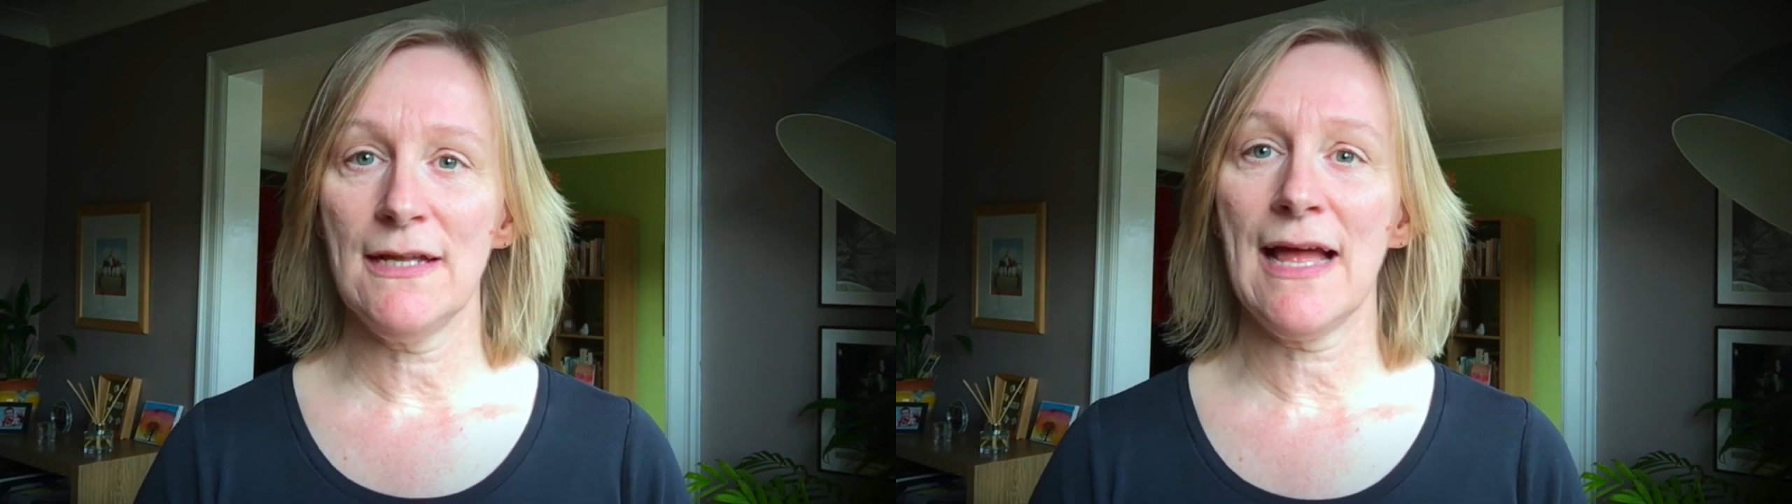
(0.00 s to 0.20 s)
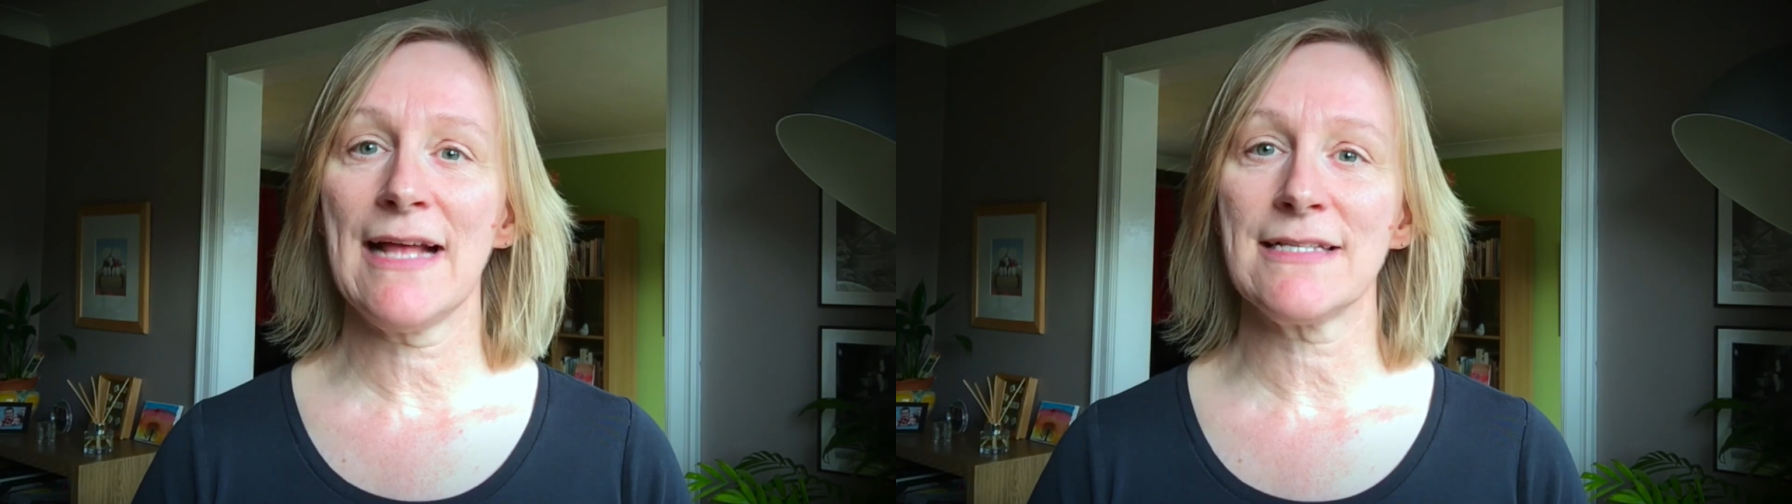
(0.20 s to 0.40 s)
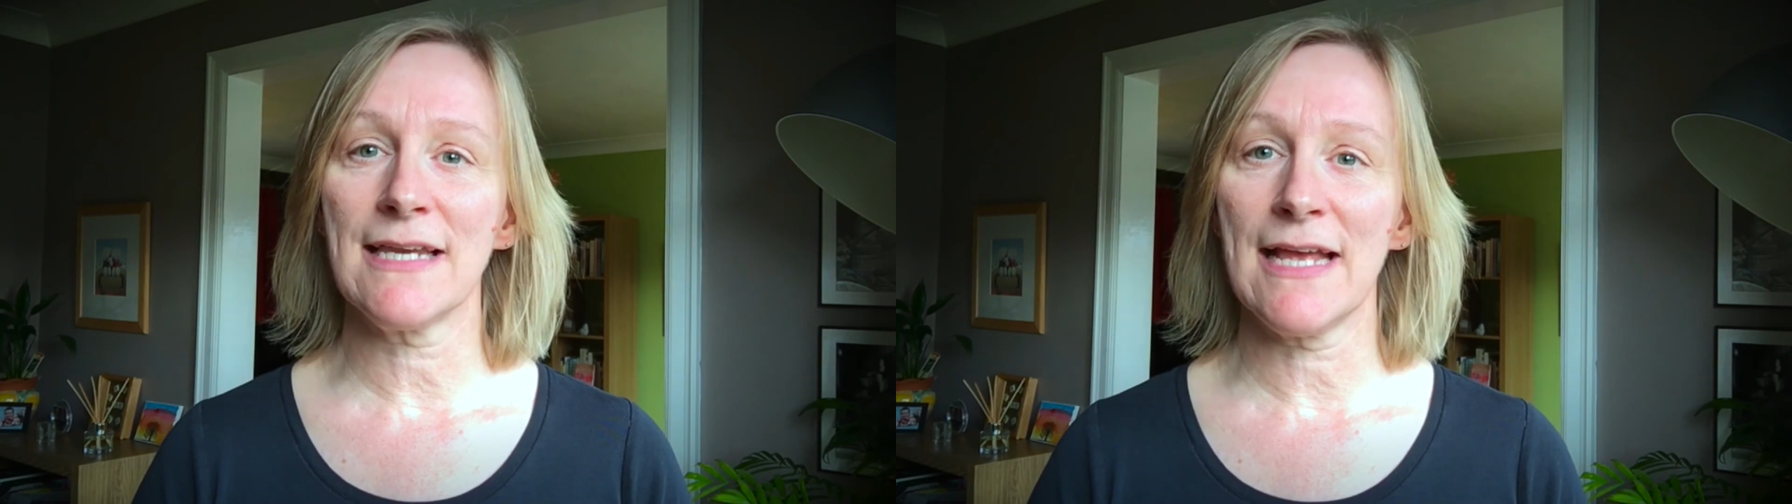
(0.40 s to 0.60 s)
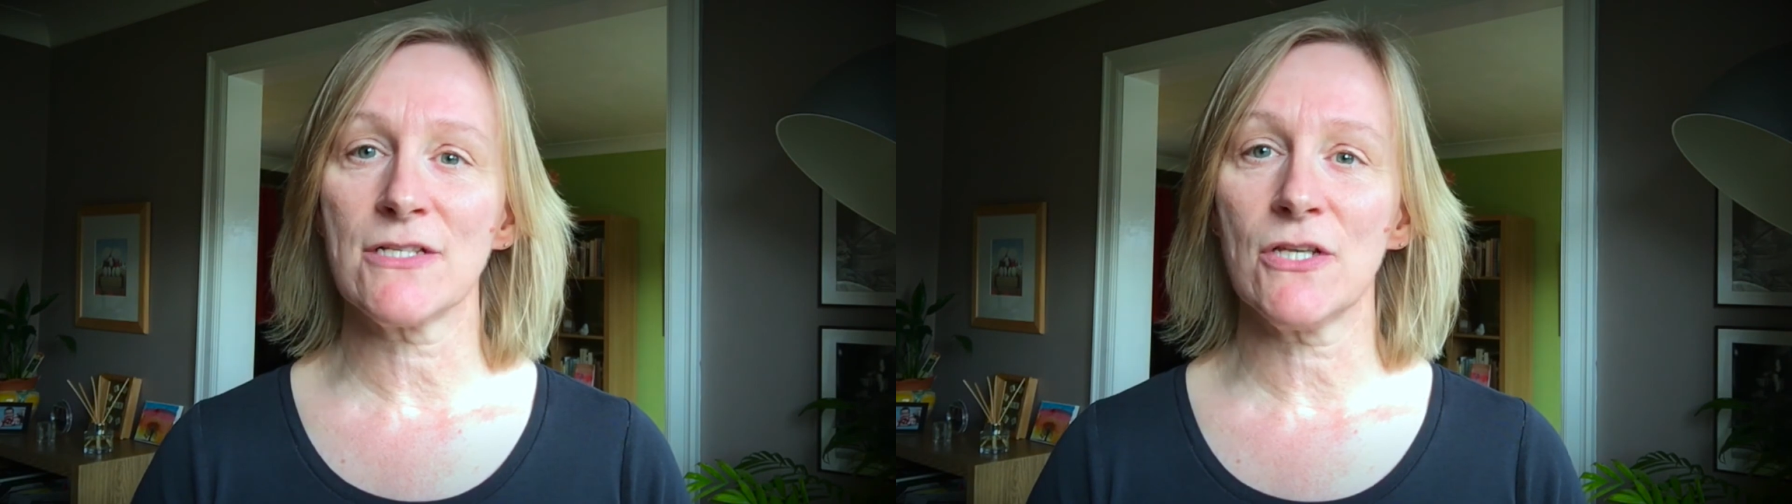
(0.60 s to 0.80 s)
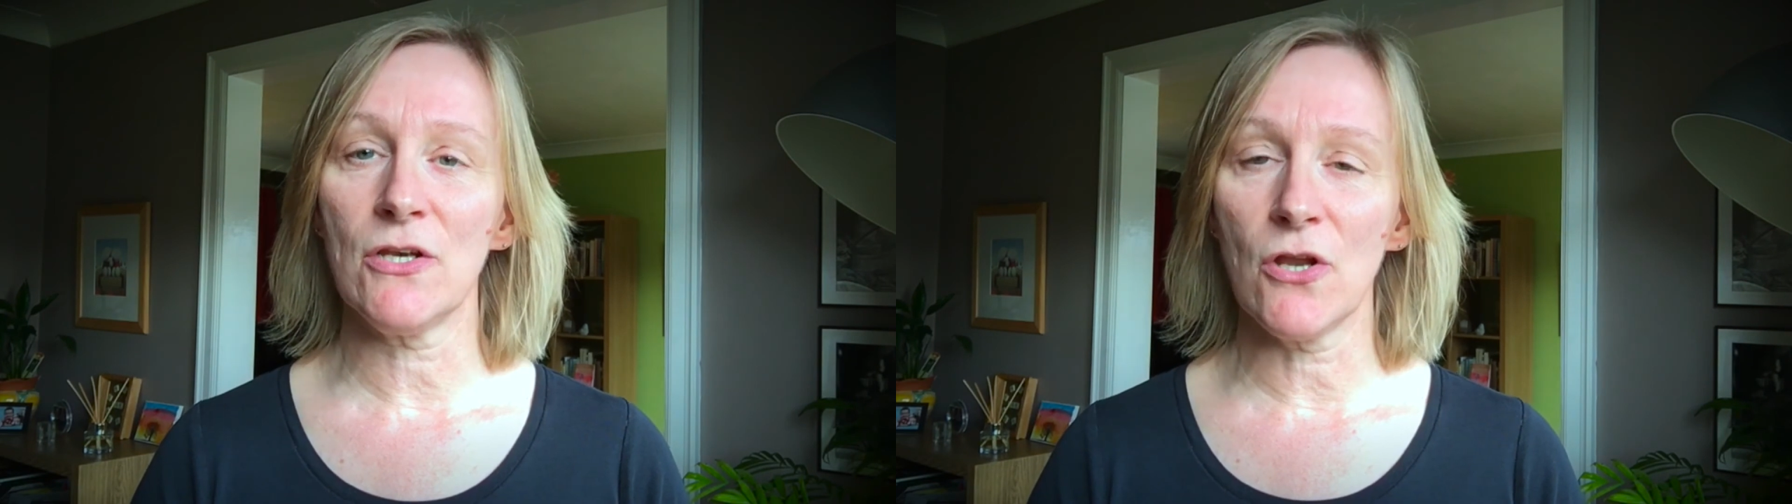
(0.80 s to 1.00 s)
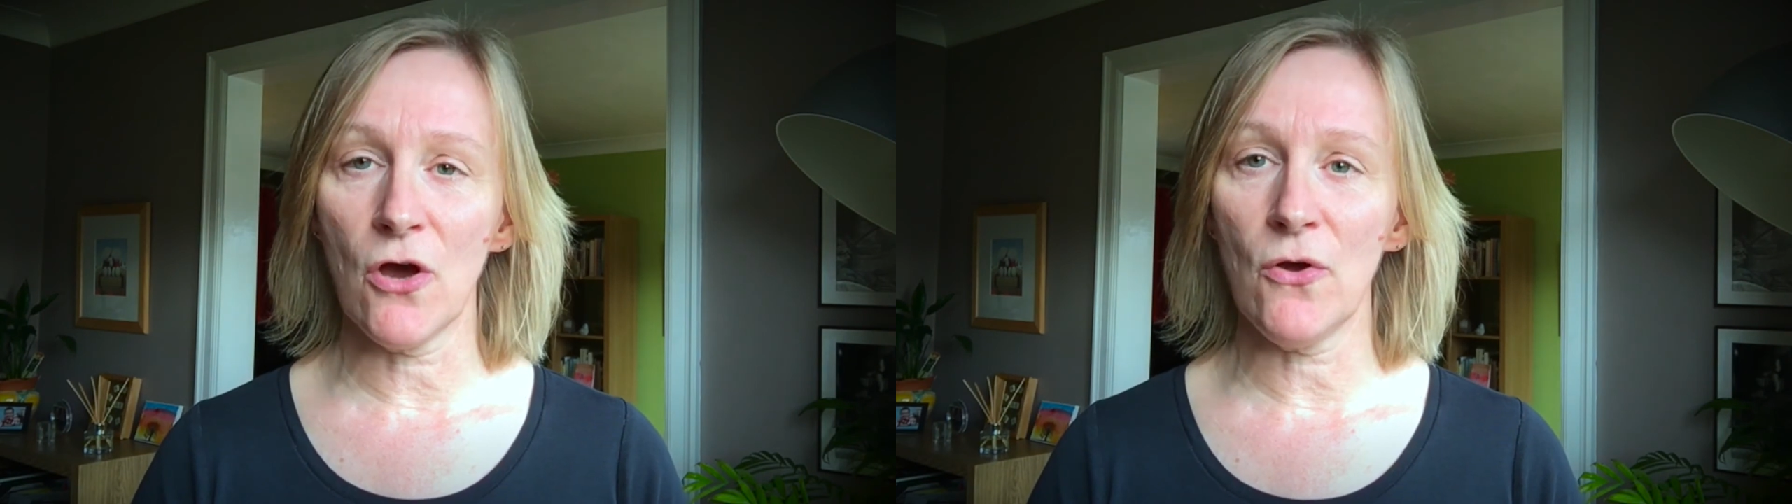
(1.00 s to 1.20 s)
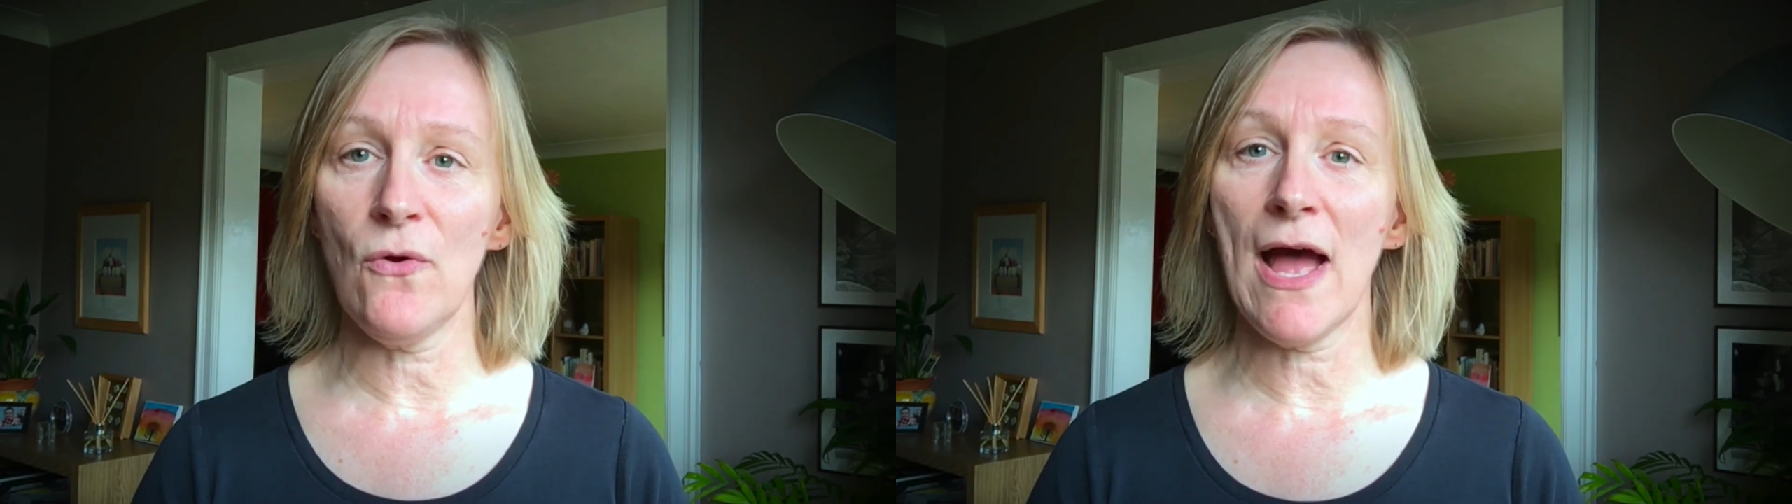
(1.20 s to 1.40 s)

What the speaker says: and to get to know